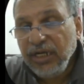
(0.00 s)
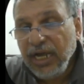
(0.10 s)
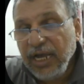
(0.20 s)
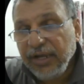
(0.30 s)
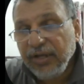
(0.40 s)

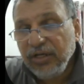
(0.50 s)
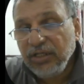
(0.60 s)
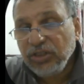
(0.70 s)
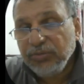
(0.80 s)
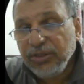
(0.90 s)

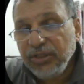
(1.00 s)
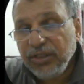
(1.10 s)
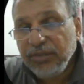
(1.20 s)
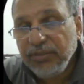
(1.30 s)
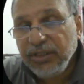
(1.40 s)
angular speed
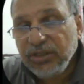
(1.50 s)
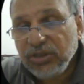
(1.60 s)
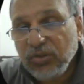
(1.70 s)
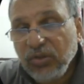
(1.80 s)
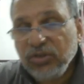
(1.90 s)

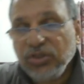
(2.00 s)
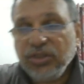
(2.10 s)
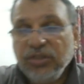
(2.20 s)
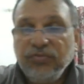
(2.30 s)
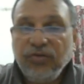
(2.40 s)
remains
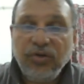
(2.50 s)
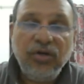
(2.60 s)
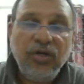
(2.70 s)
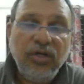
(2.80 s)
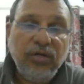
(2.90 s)
constant for
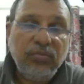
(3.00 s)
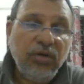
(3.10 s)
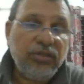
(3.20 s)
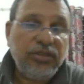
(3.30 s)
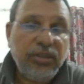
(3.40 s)

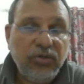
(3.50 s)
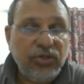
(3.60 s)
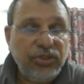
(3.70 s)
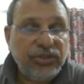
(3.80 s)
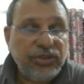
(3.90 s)
both the
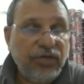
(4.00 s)
bodies.